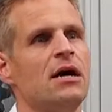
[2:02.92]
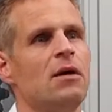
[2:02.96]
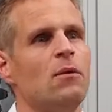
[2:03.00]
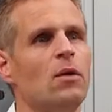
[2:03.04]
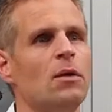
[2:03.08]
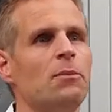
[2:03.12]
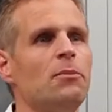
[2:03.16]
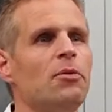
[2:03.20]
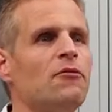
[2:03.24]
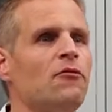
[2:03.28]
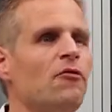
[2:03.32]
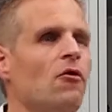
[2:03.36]

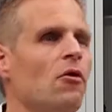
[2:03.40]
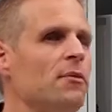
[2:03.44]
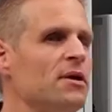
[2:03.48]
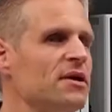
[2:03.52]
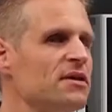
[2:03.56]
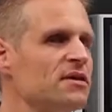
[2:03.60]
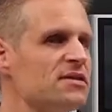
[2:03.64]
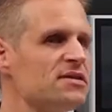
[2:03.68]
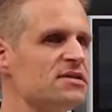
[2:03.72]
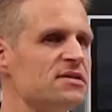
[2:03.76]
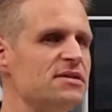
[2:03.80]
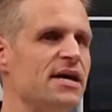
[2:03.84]
when
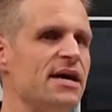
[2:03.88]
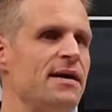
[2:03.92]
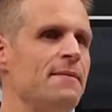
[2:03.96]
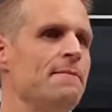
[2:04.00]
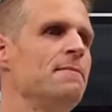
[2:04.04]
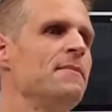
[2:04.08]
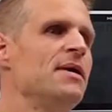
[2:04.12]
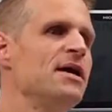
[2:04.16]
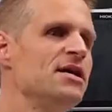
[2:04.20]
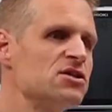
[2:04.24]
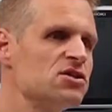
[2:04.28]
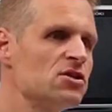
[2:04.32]
performing the same
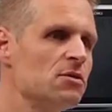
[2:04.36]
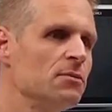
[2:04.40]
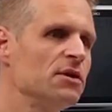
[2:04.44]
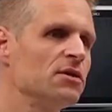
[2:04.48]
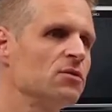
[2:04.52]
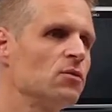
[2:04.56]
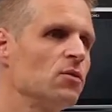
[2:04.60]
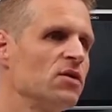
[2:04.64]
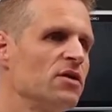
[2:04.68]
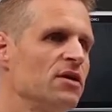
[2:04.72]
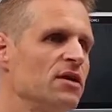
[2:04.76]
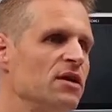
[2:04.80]

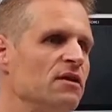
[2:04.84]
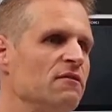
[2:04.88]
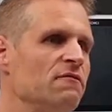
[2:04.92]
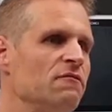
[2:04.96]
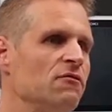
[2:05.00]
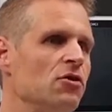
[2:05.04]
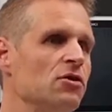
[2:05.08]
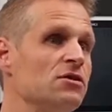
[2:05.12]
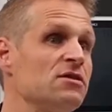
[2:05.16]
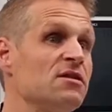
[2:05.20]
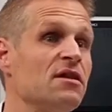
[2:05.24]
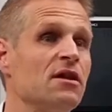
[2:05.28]
measurement with an
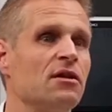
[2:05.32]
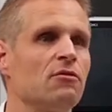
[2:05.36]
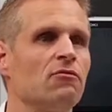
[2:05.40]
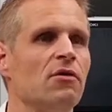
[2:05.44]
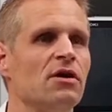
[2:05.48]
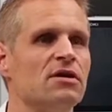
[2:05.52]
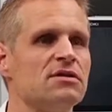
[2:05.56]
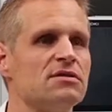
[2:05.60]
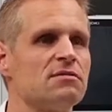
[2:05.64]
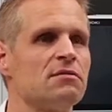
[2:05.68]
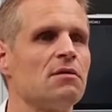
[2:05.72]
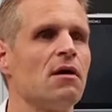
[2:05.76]
inverter that
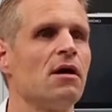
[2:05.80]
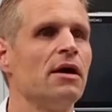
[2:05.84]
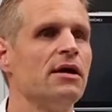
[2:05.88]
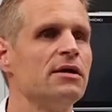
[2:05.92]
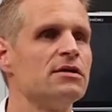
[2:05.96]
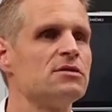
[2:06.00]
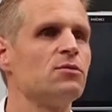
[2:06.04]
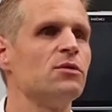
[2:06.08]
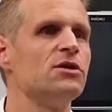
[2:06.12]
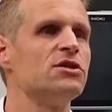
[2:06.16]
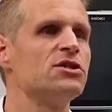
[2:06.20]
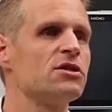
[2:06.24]
runs on higher
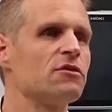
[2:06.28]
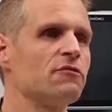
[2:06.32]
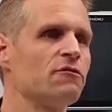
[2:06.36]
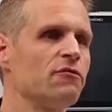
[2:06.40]
switching